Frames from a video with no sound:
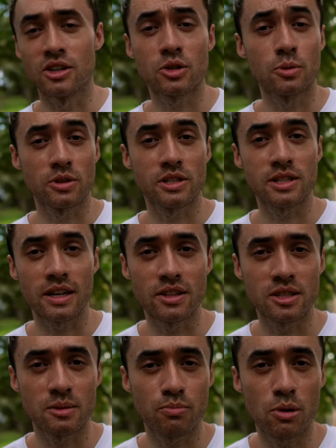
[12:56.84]
I just want to say
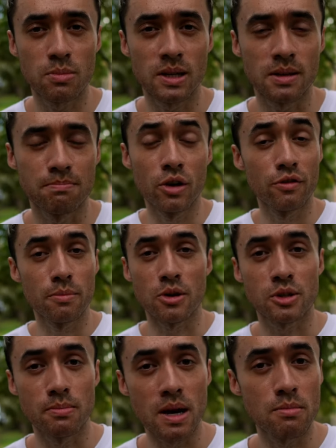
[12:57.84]
this is probably one of the
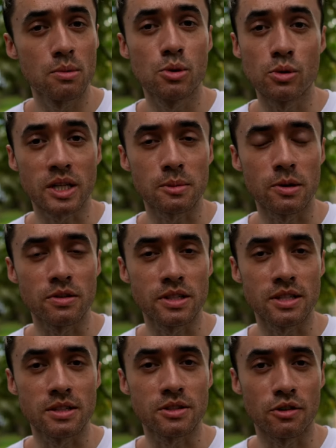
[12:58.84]
most memorable
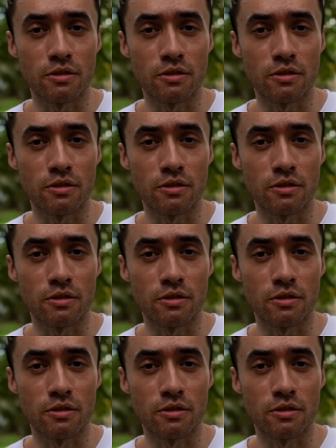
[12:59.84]
experiences